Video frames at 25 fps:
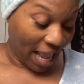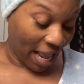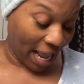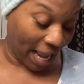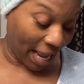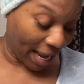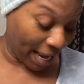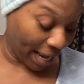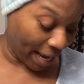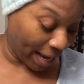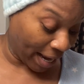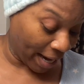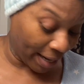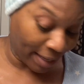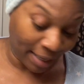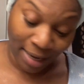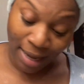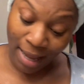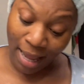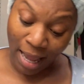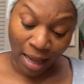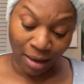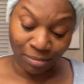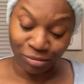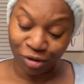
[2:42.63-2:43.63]
And
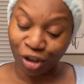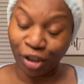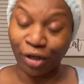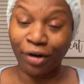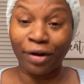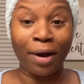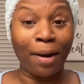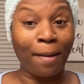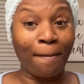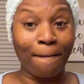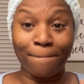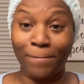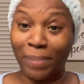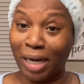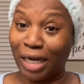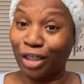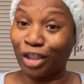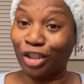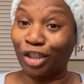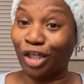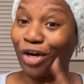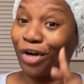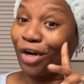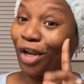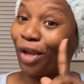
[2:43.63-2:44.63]
I'm sharing my
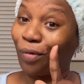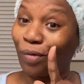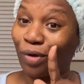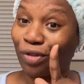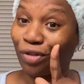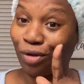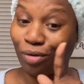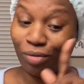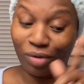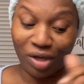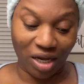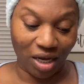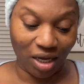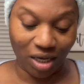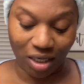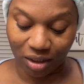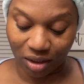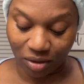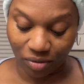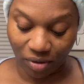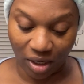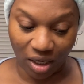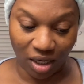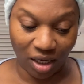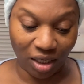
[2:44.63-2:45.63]
journey with you guys,
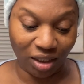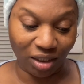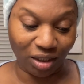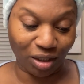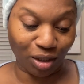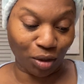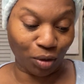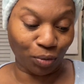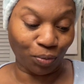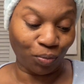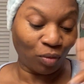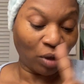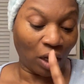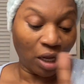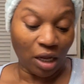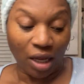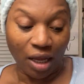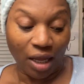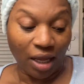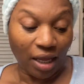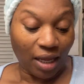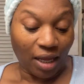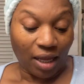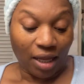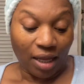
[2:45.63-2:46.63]
okay? So
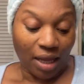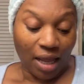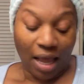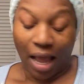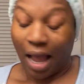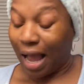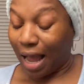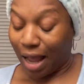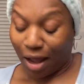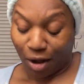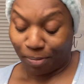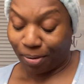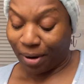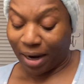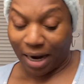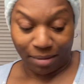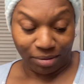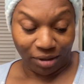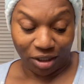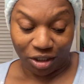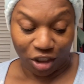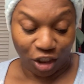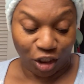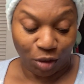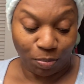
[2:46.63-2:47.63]
I'll
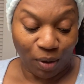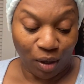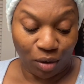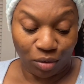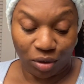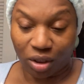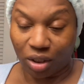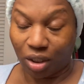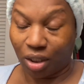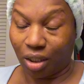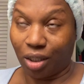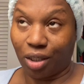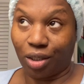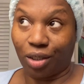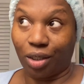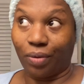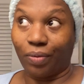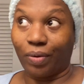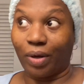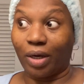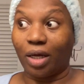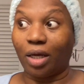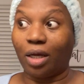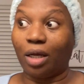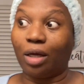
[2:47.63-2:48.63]
probably just post it
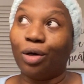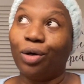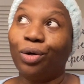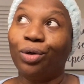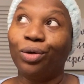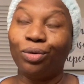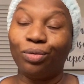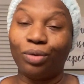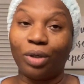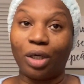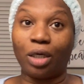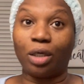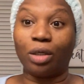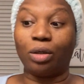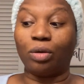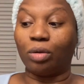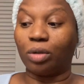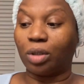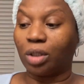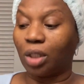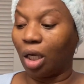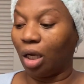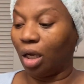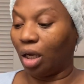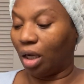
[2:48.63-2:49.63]
anyway. Who
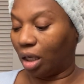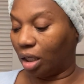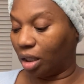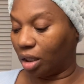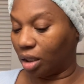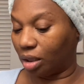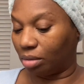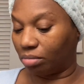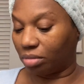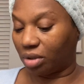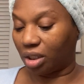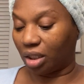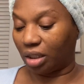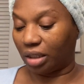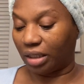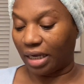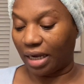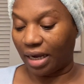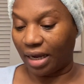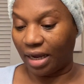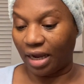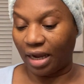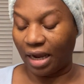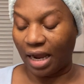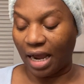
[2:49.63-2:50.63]
knows? Um,
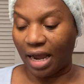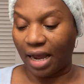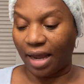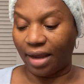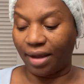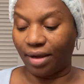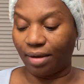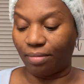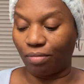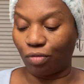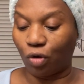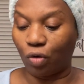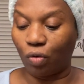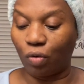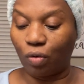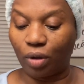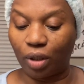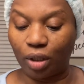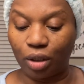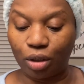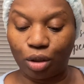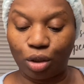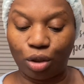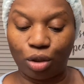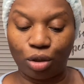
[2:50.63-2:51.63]
today I am
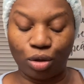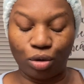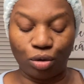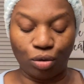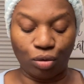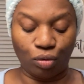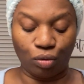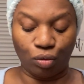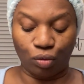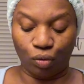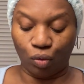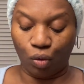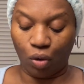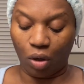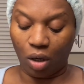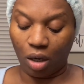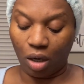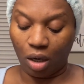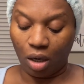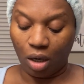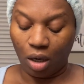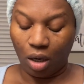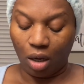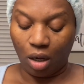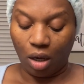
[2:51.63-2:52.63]
going to,
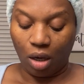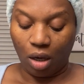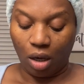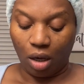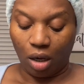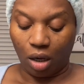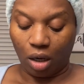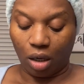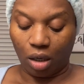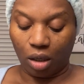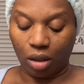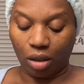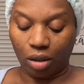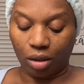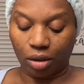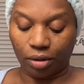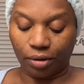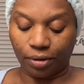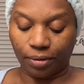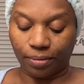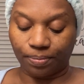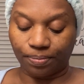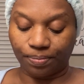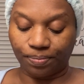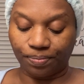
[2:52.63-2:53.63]

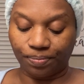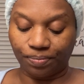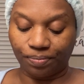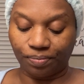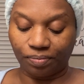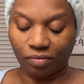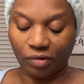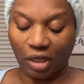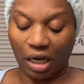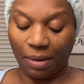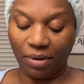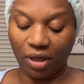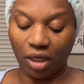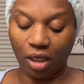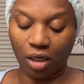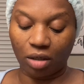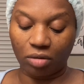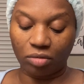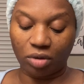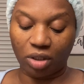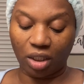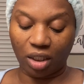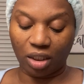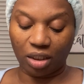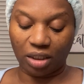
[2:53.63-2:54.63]
um, I'm gonna get on
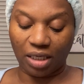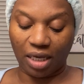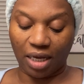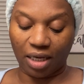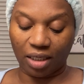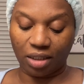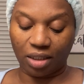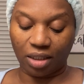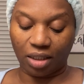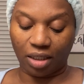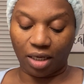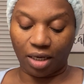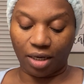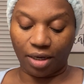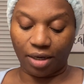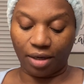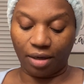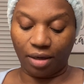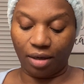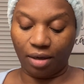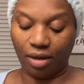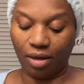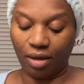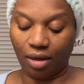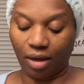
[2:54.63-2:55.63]
TikTok today.